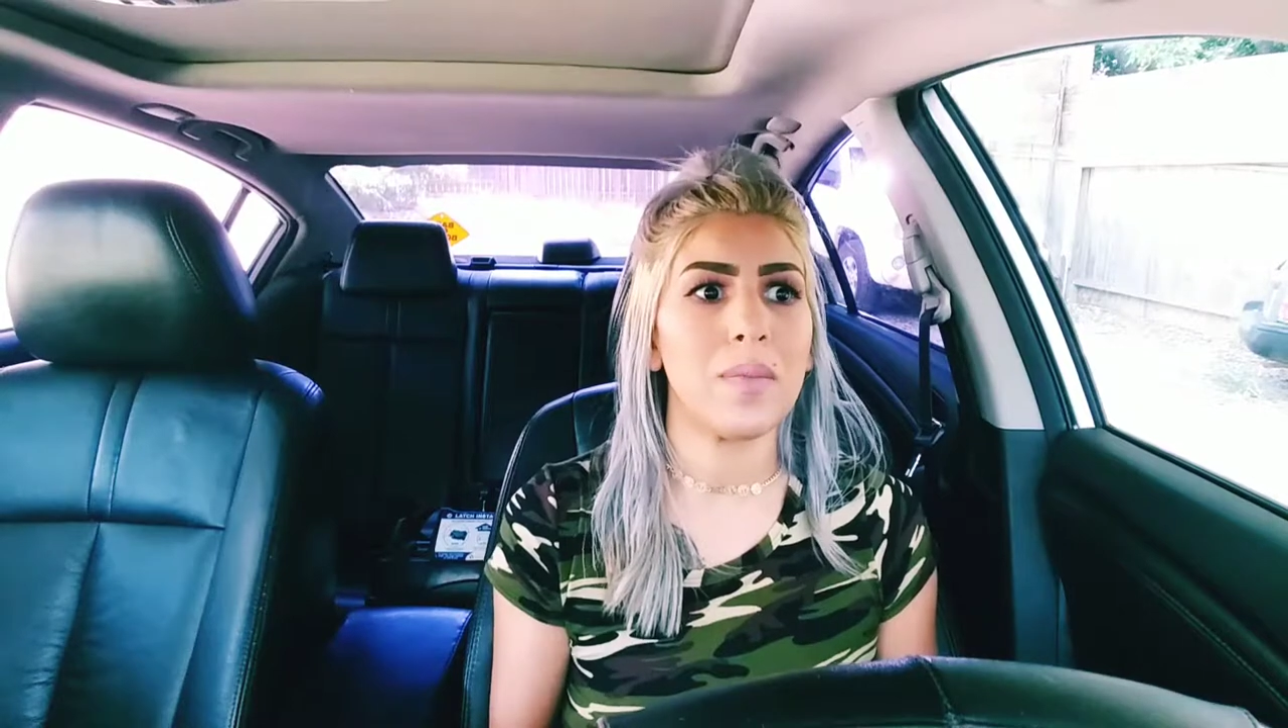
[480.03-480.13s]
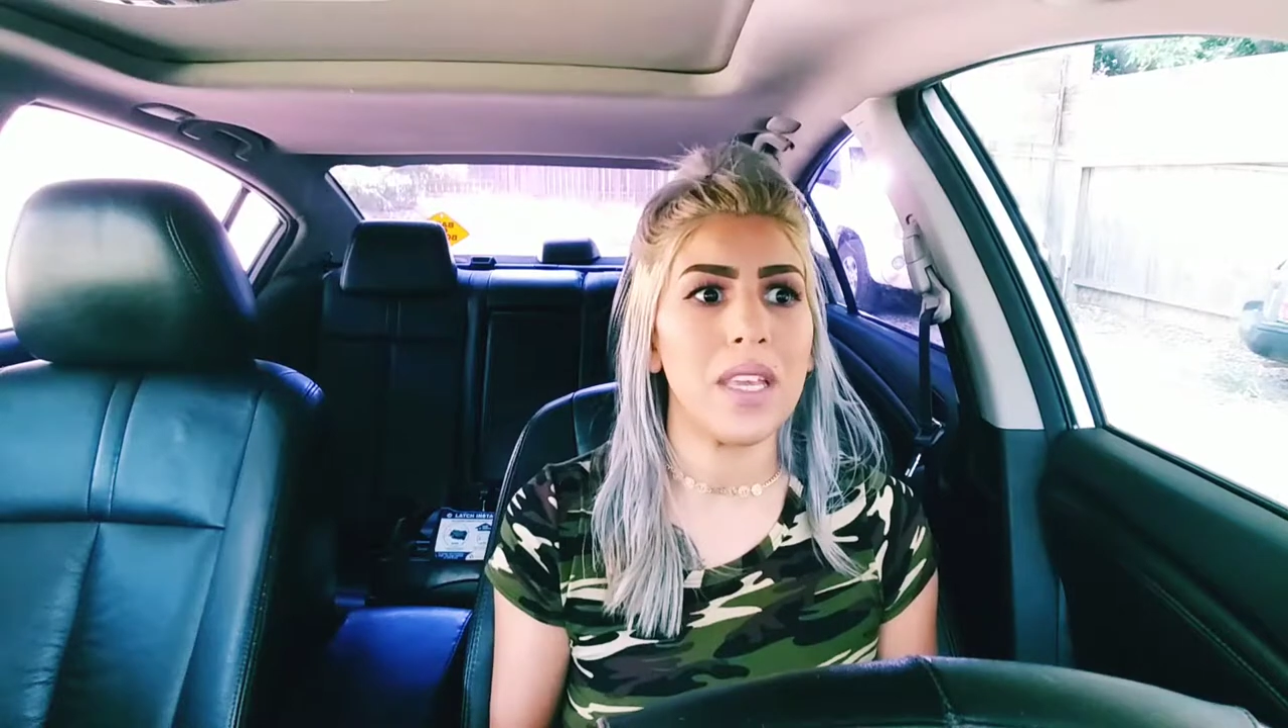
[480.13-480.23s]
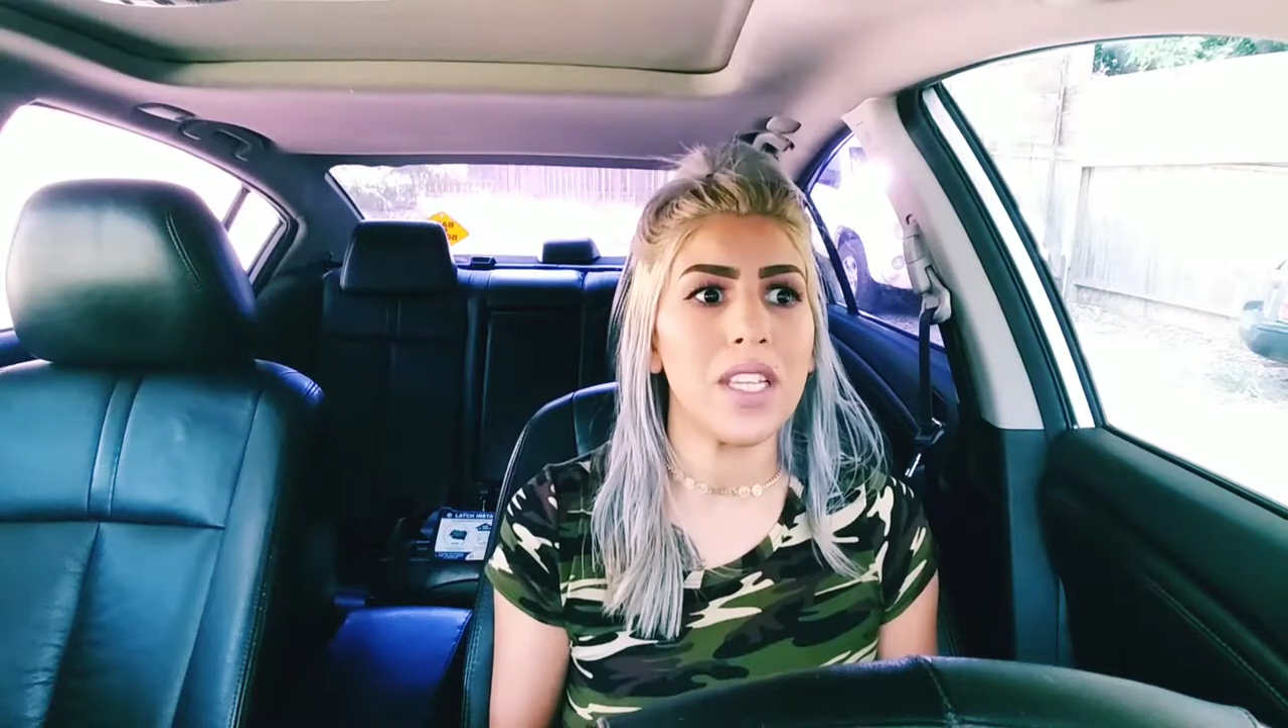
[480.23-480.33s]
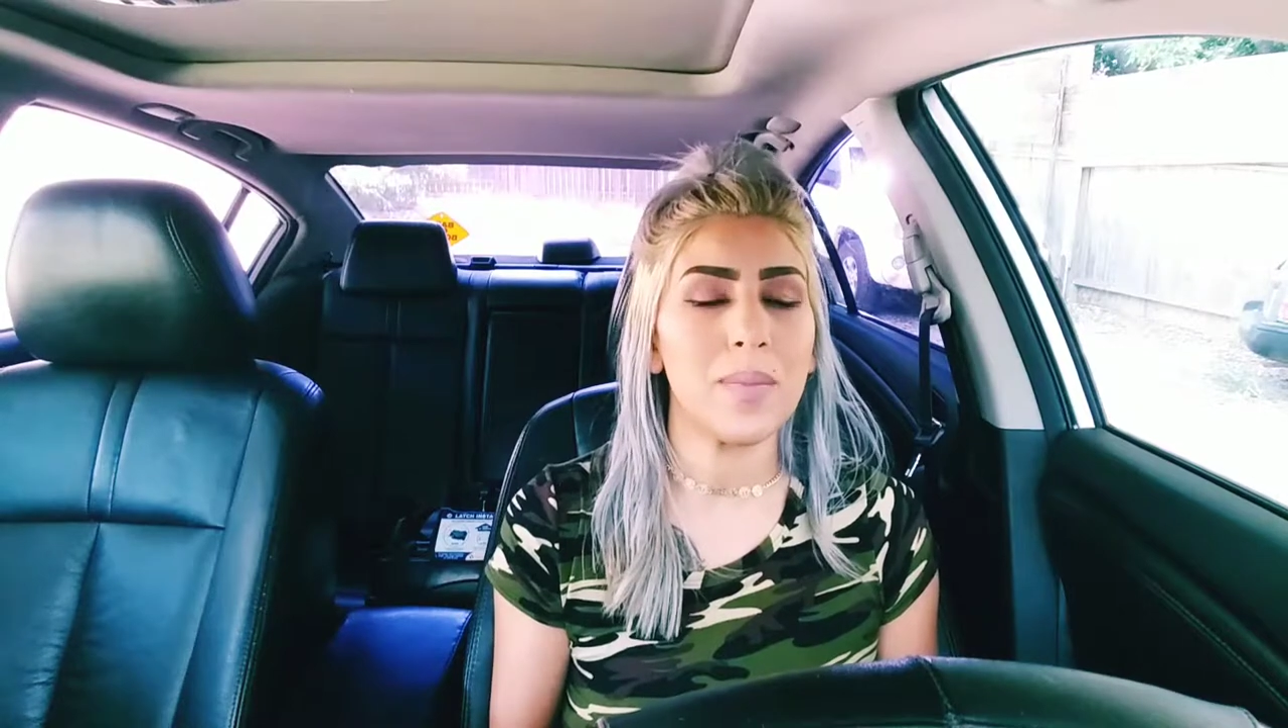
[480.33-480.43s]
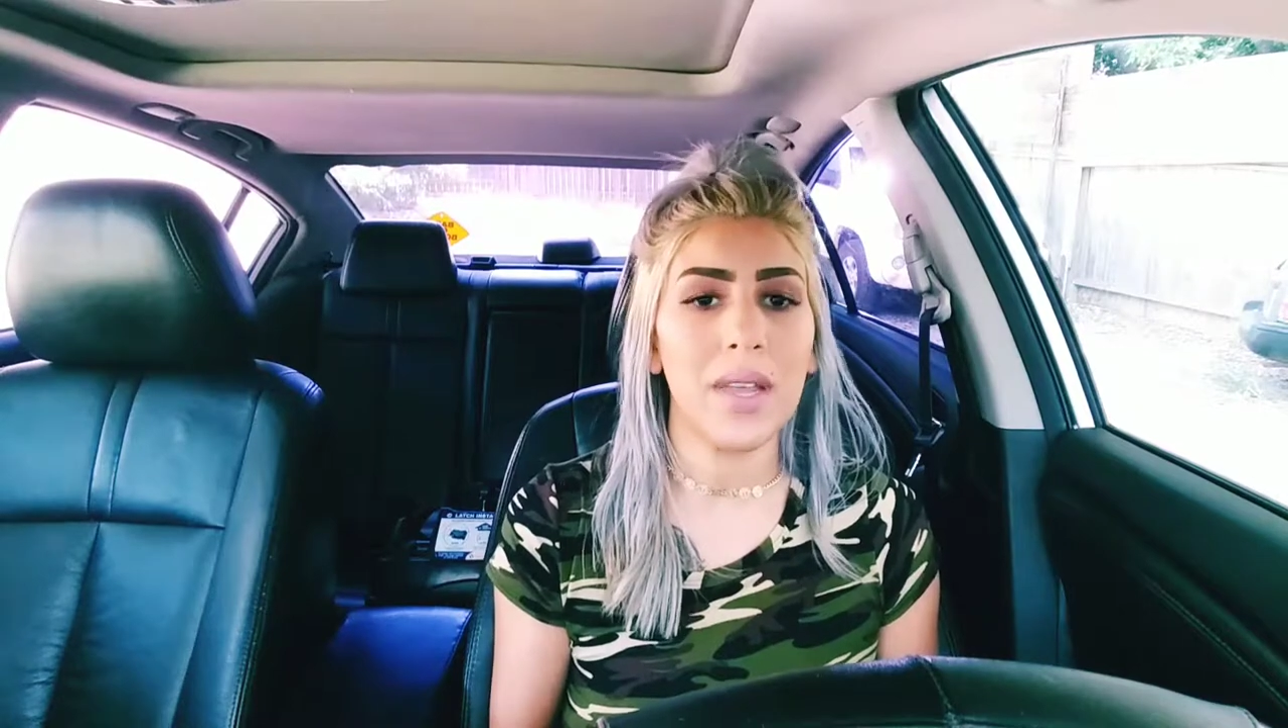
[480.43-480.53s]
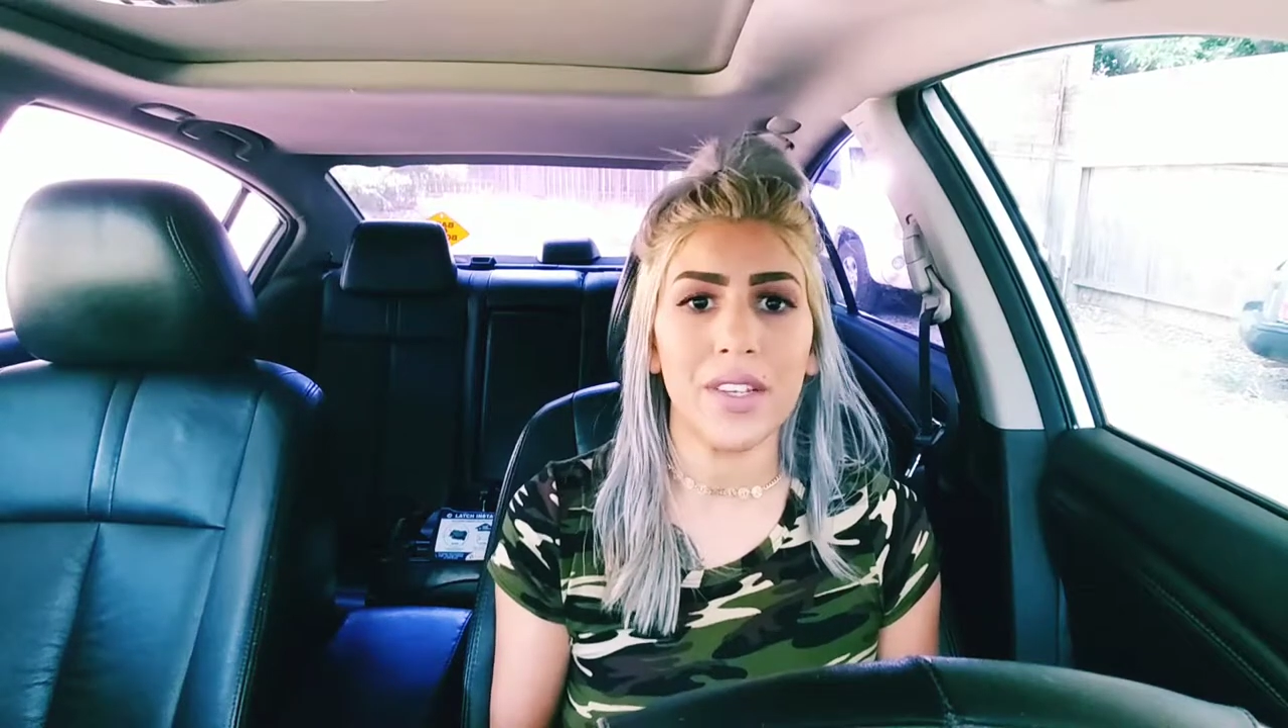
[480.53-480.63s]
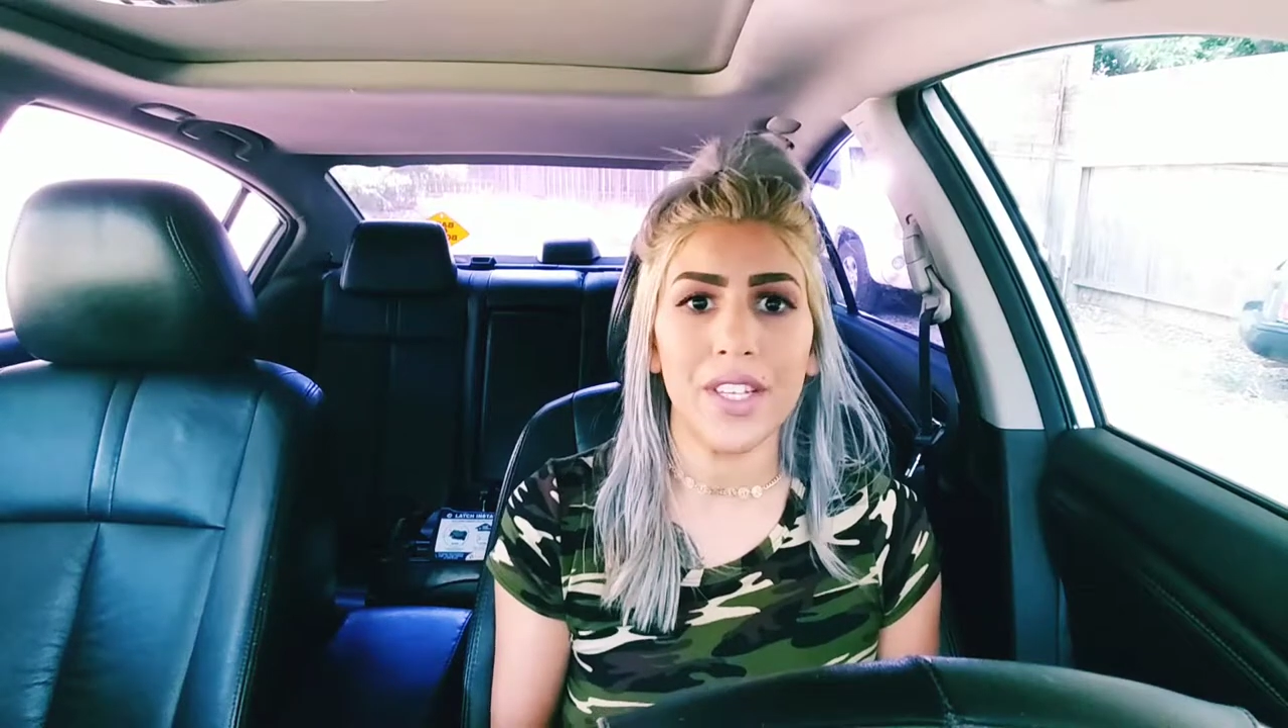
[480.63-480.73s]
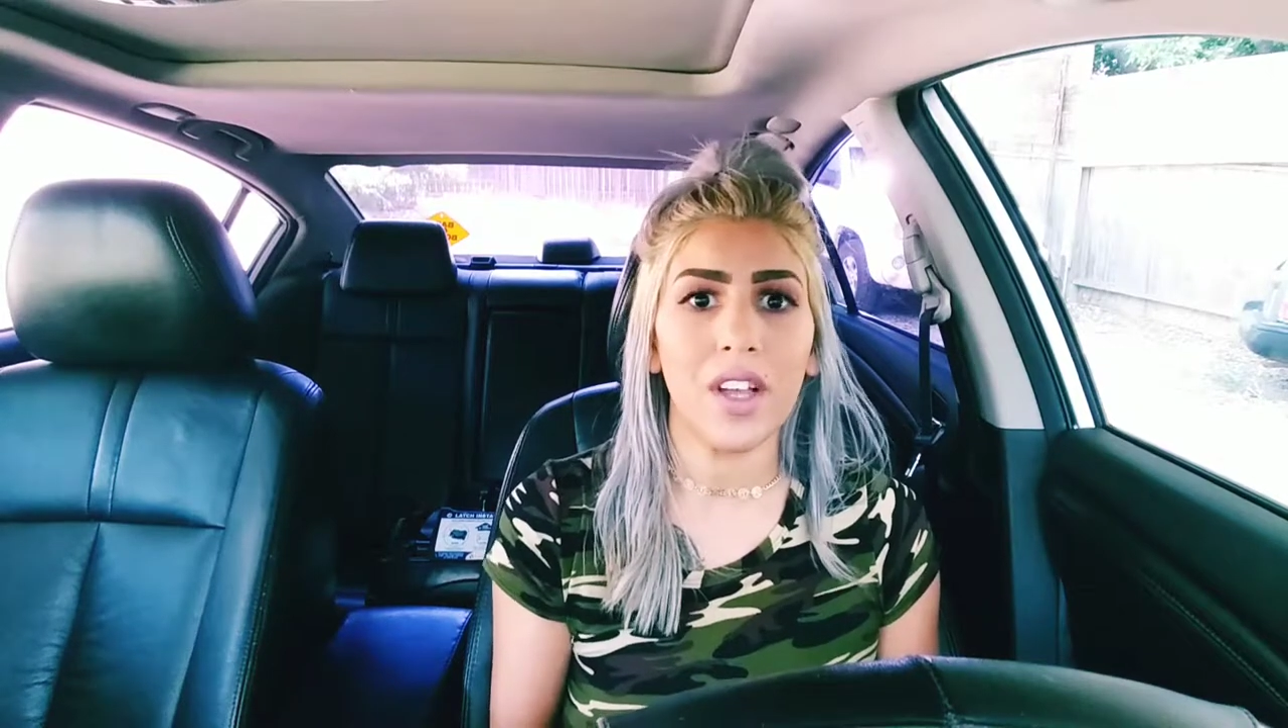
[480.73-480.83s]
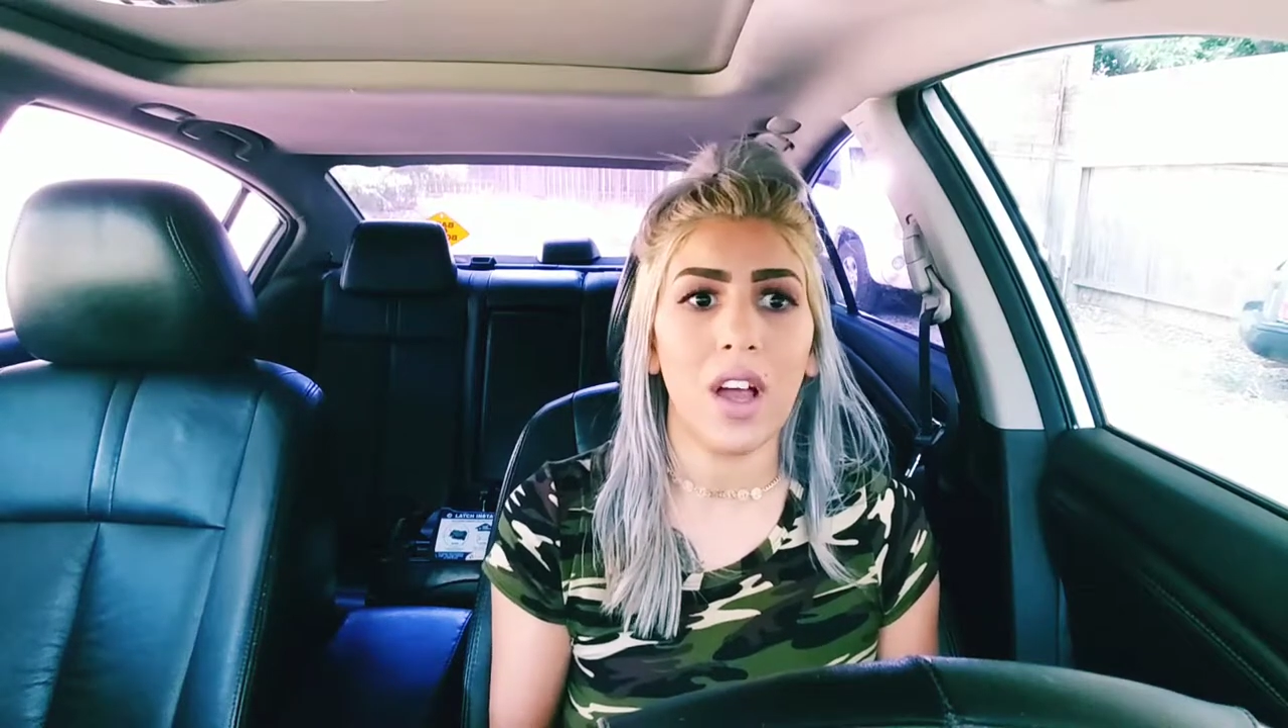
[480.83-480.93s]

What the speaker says: be, depending